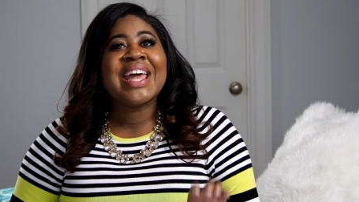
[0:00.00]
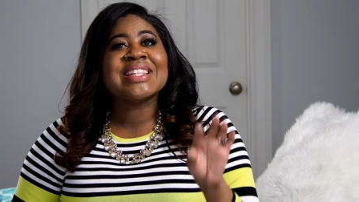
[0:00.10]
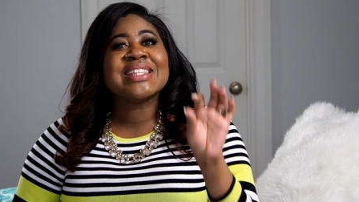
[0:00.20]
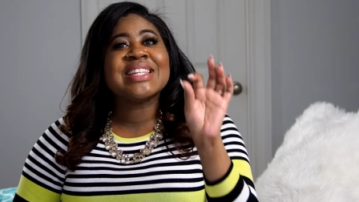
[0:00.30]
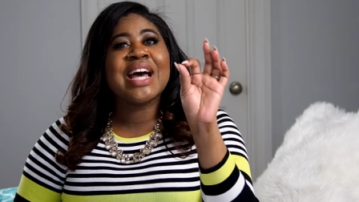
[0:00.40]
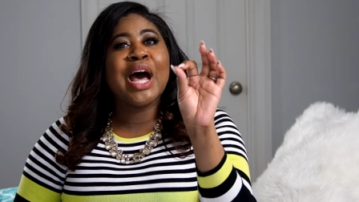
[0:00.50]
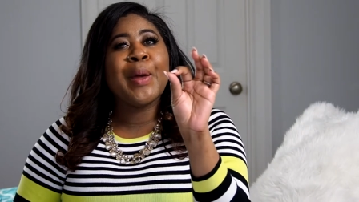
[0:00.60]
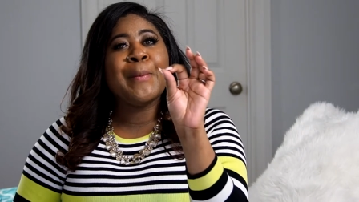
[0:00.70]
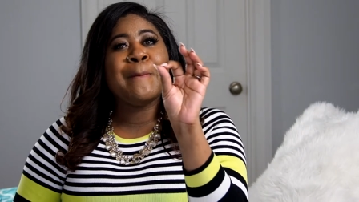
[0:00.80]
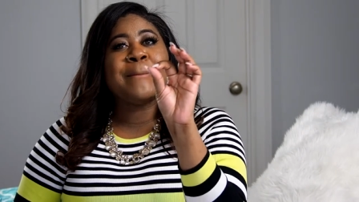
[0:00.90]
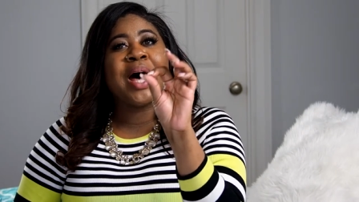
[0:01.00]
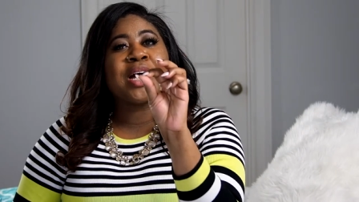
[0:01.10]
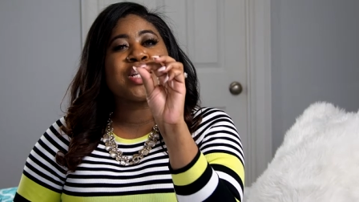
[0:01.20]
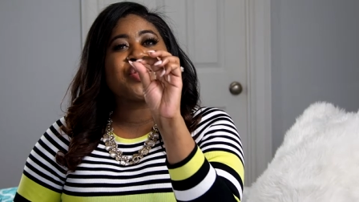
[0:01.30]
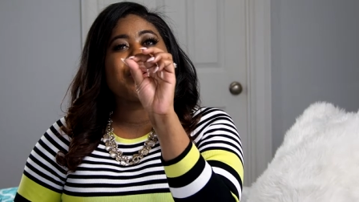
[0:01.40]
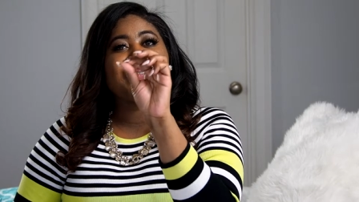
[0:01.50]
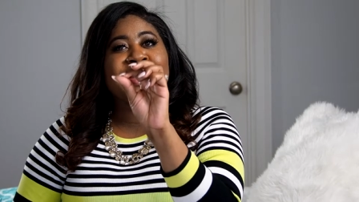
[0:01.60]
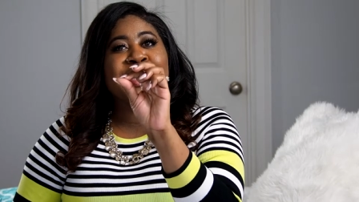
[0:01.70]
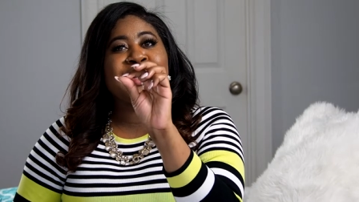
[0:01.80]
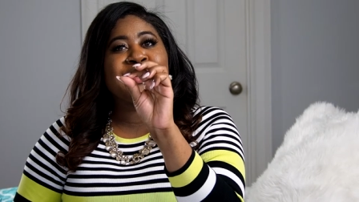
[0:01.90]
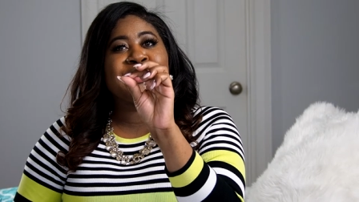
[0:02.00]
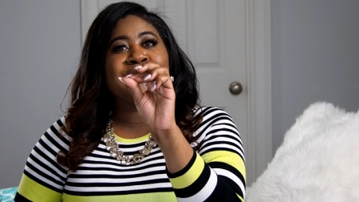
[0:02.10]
It's an unbox review.